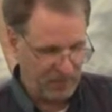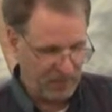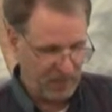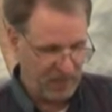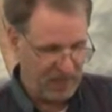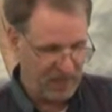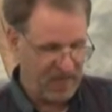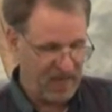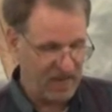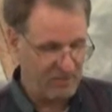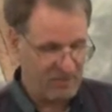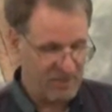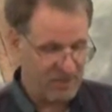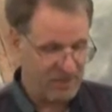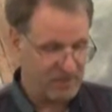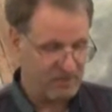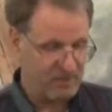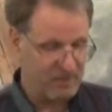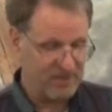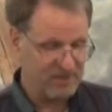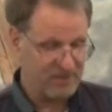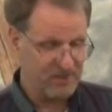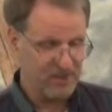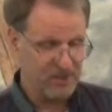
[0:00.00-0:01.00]
He gave me
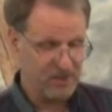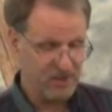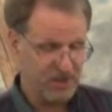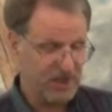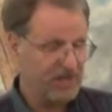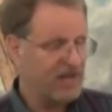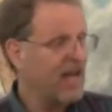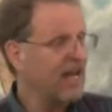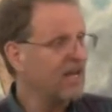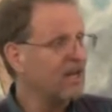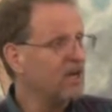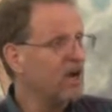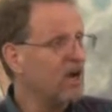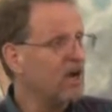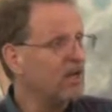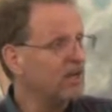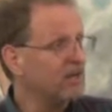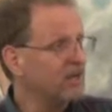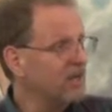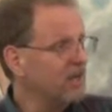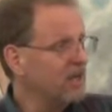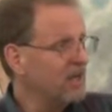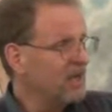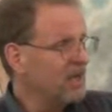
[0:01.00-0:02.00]
this message tonight
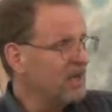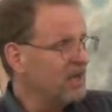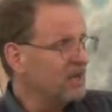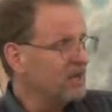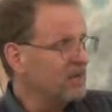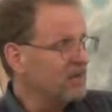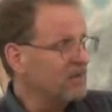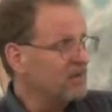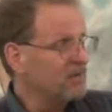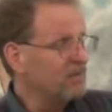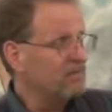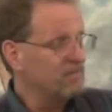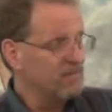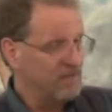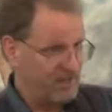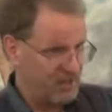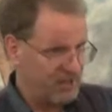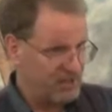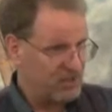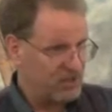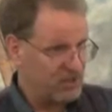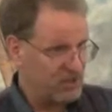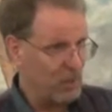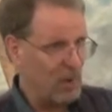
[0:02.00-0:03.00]
called,
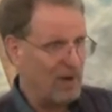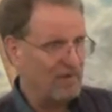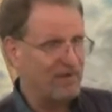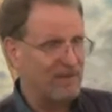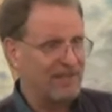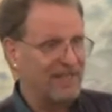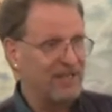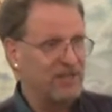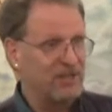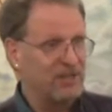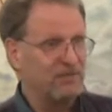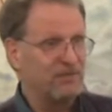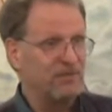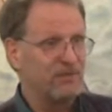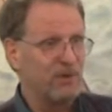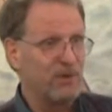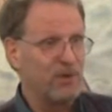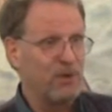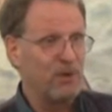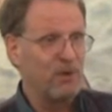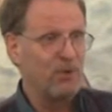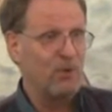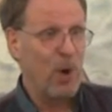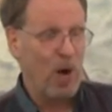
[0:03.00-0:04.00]
and this is a revelation
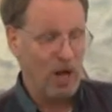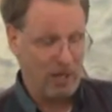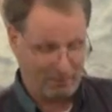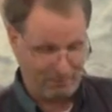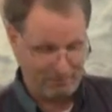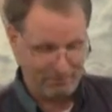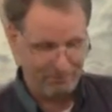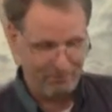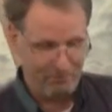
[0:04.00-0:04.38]
for you all,